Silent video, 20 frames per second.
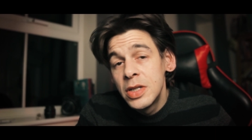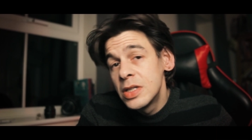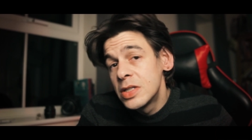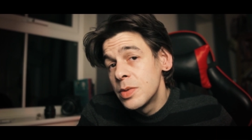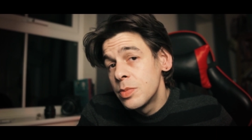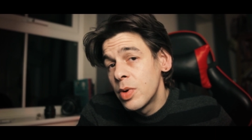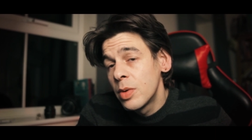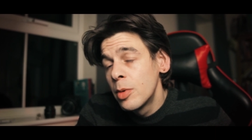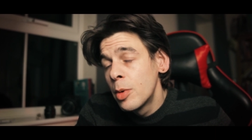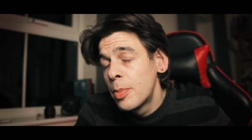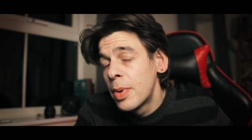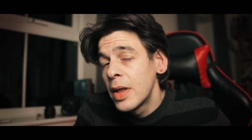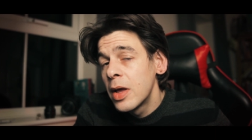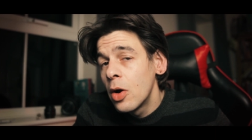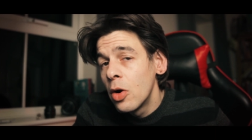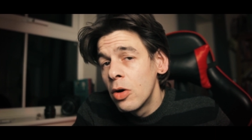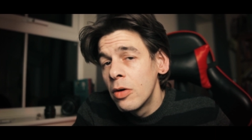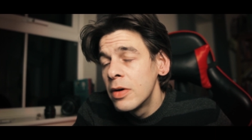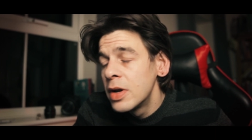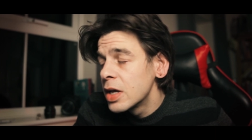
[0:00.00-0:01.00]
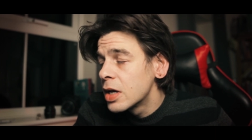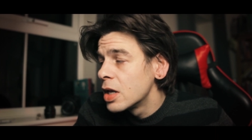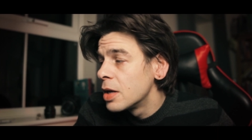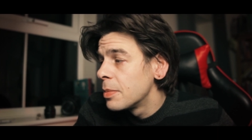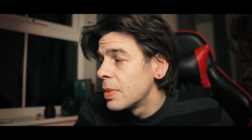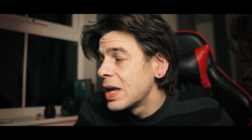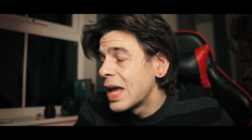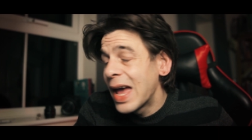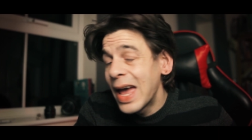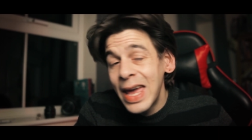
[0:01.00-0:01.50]
this are probably already going
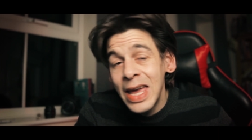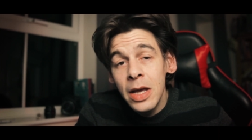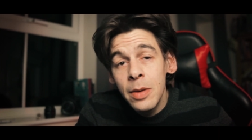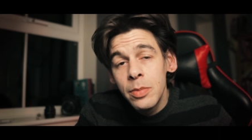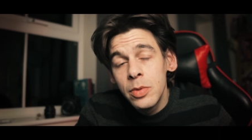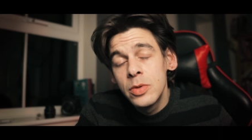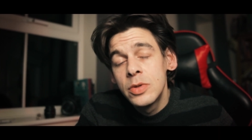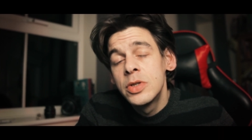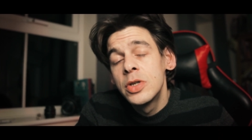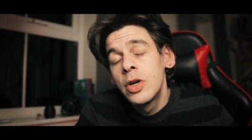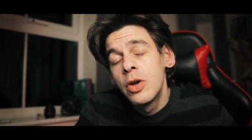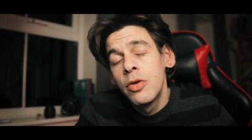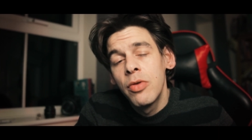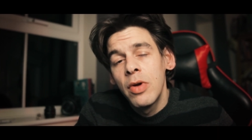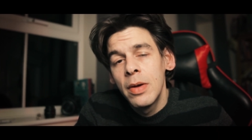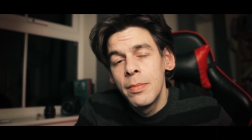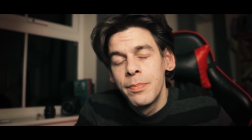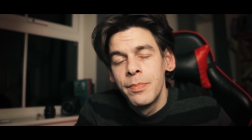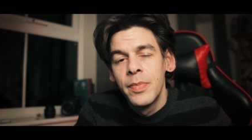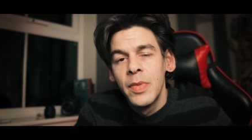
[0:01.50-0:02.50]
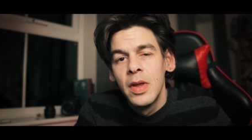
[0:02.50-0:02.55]
to be able to create,